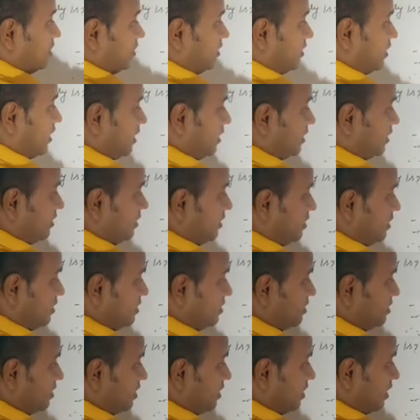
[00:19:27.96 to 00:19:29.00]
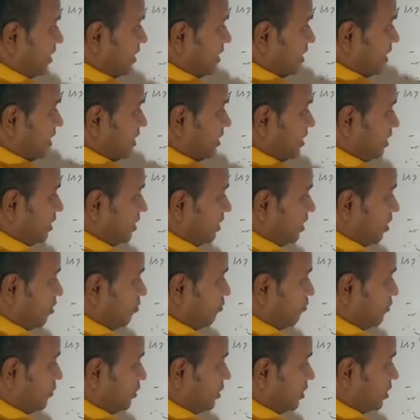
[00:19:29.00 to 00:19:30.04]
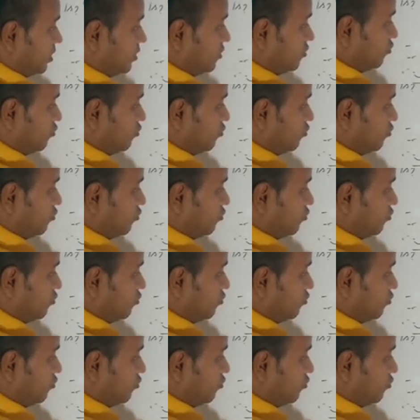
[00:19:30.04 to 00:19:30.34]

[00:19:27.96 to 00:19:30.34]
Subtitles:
that this ray appears